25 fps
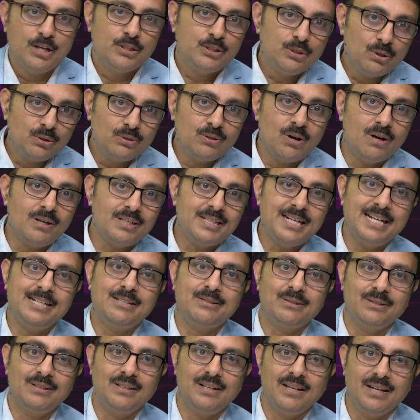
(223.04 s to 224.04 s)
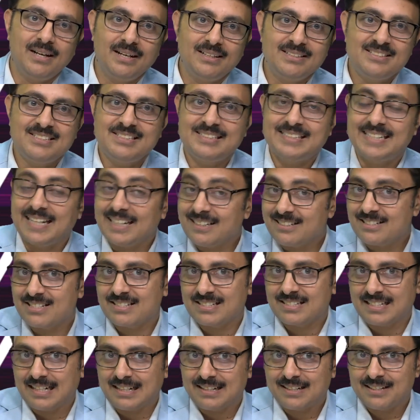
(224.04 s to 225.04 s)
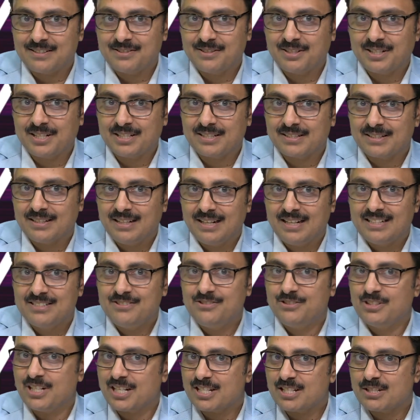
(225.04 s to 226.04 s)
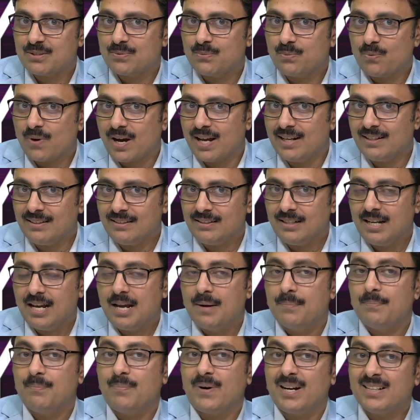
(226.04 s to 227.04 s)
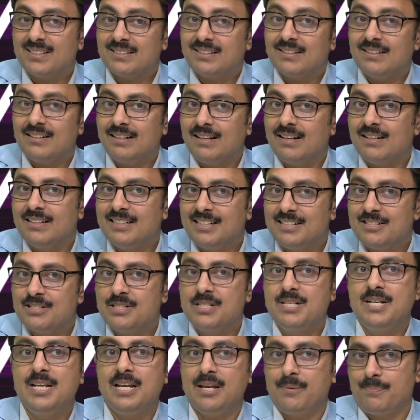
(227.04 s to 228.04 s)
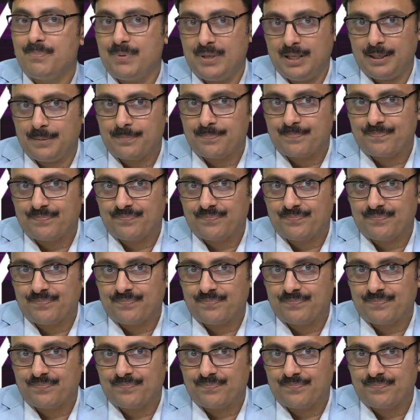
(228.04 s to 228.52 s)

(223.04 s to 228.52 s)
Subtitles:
You don't need to learn 10 strategies, just one, but learn it deeply.